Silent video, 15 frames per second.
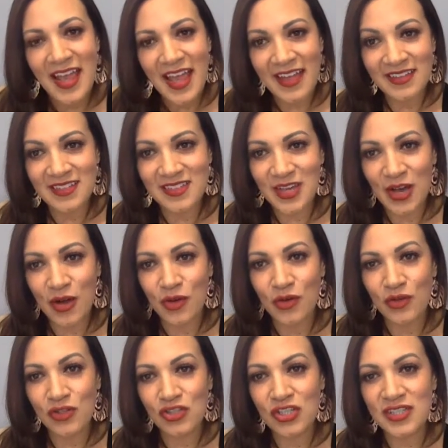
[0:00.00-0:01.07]
And so
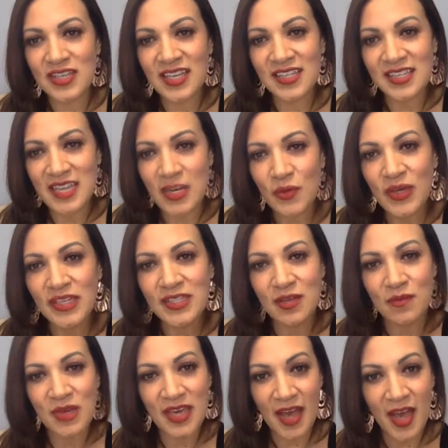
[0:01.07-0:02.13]
just continuing to
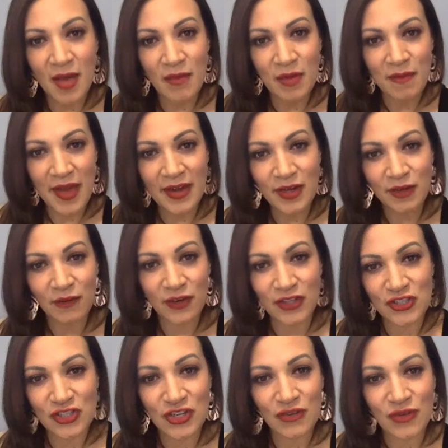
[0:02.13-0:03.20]
become a better
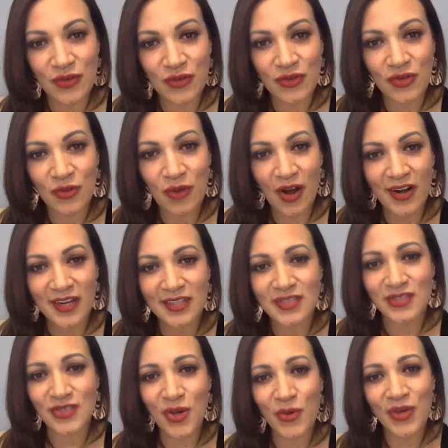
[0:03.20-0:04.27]
version of who you are is
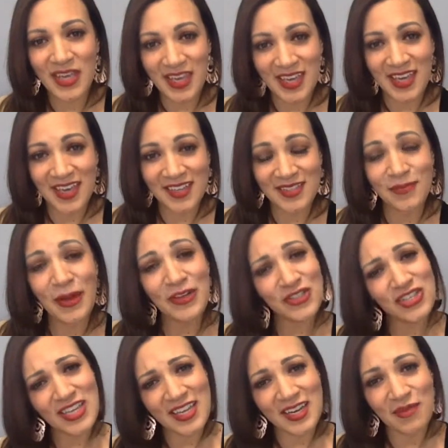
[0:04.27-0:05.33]
so key,
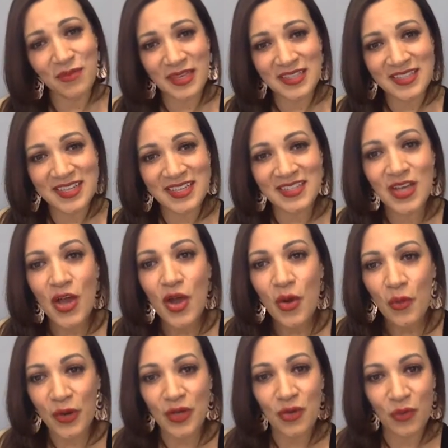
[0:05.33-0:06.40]
especially in a business
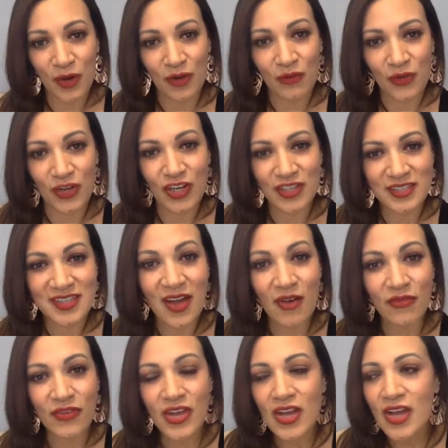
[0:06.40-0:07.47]
where you work for yourself.